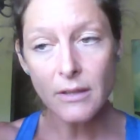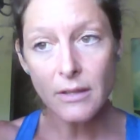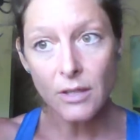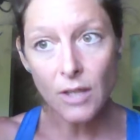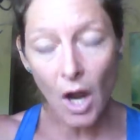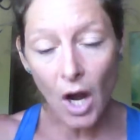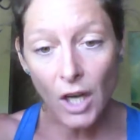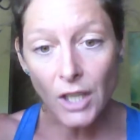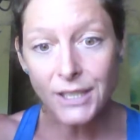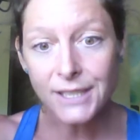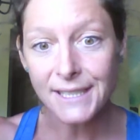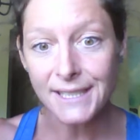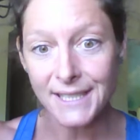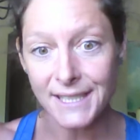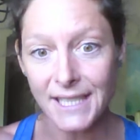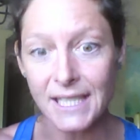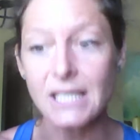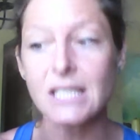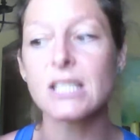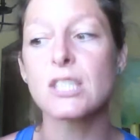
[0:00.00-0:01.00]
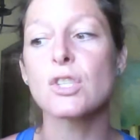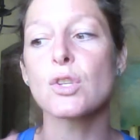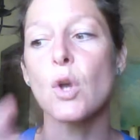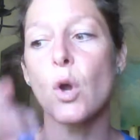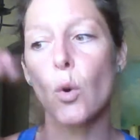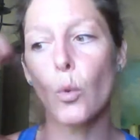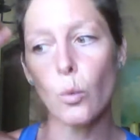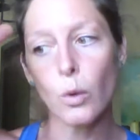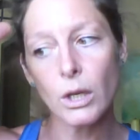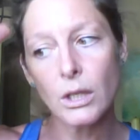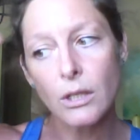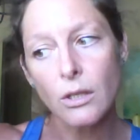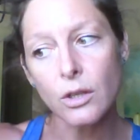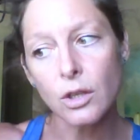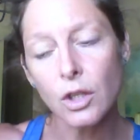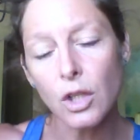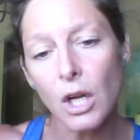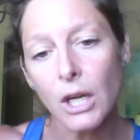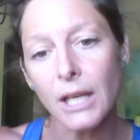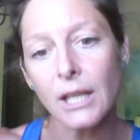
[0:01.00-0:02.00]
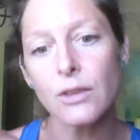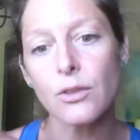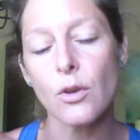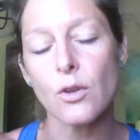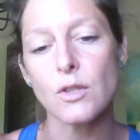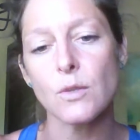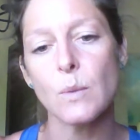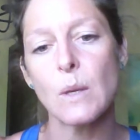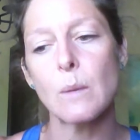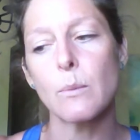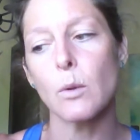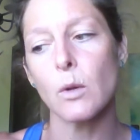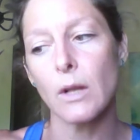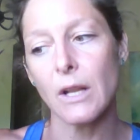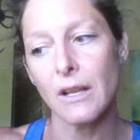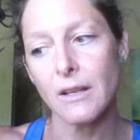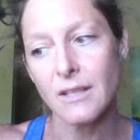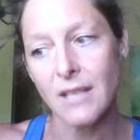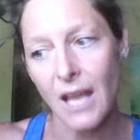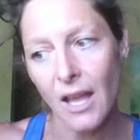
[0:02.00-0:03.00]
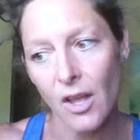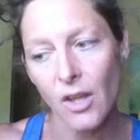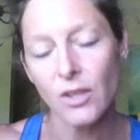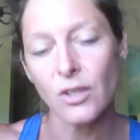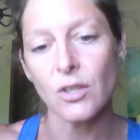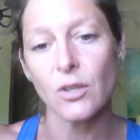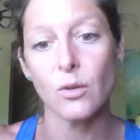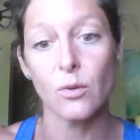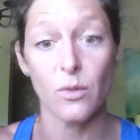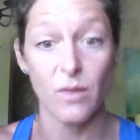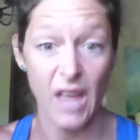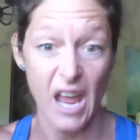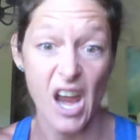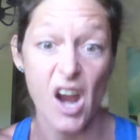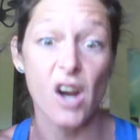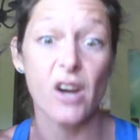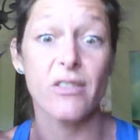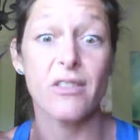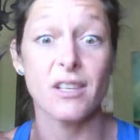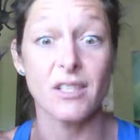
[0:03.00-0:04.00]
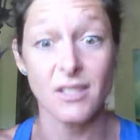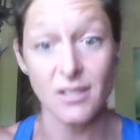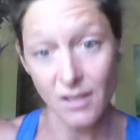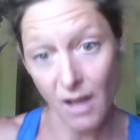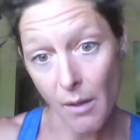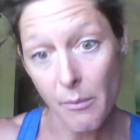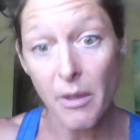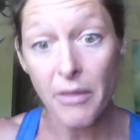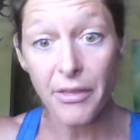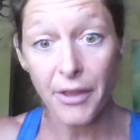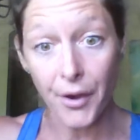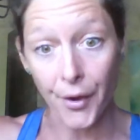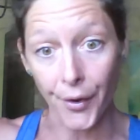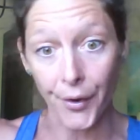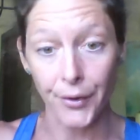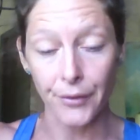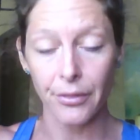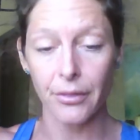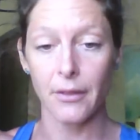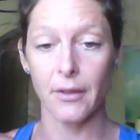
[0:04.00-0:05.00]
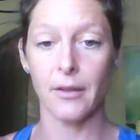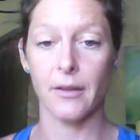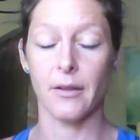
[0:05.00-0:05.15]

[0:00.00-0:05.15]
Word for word: Narcissists would look at those people and tell you they are the scum of the earth.